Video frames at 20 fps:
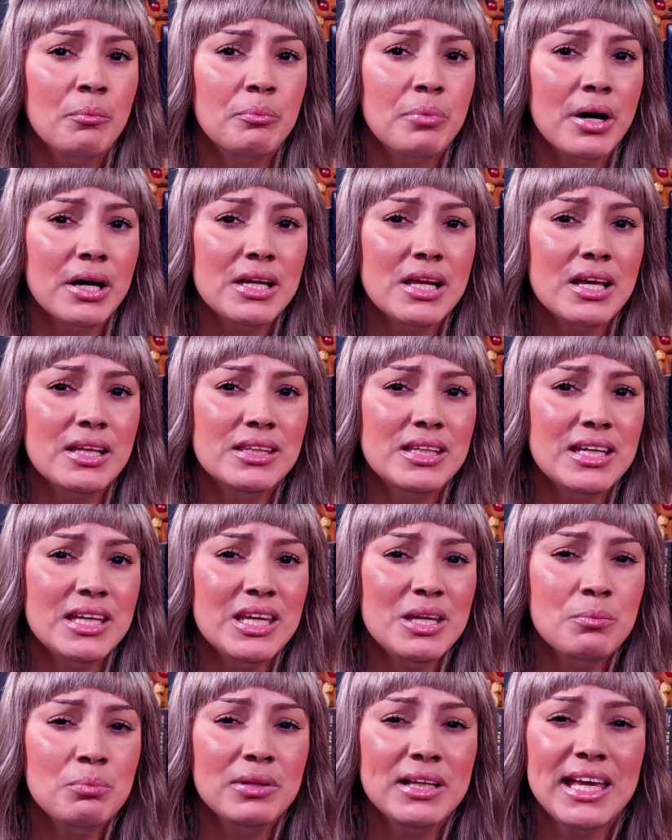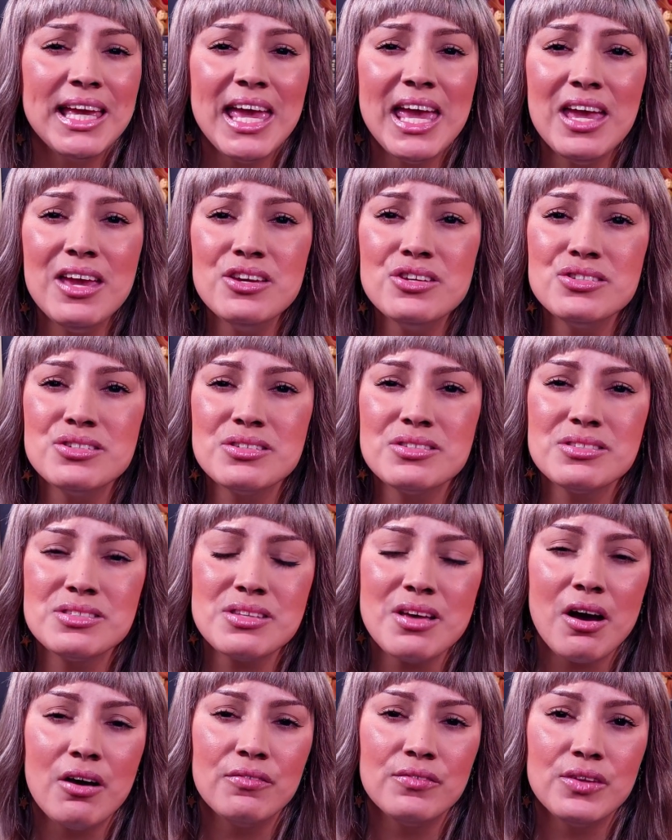but the
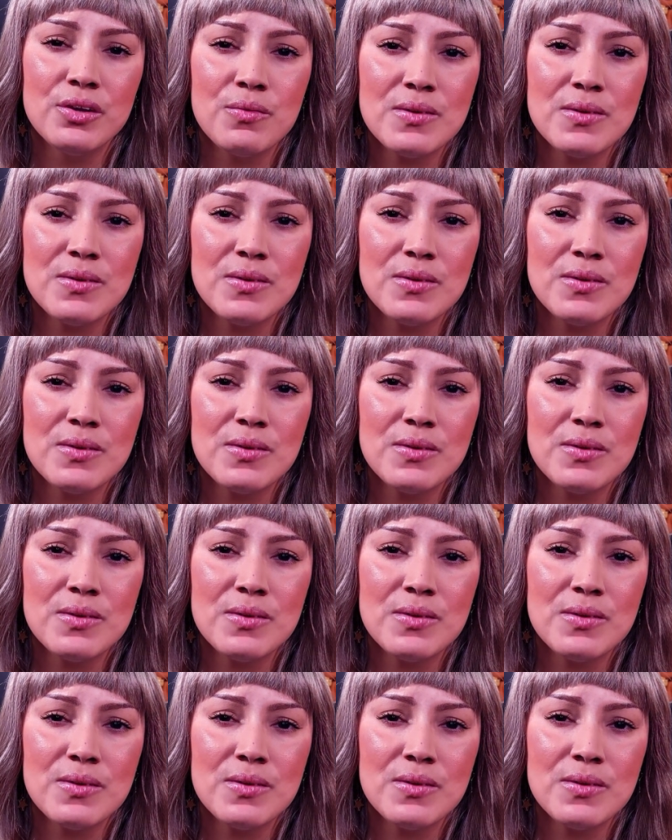implications of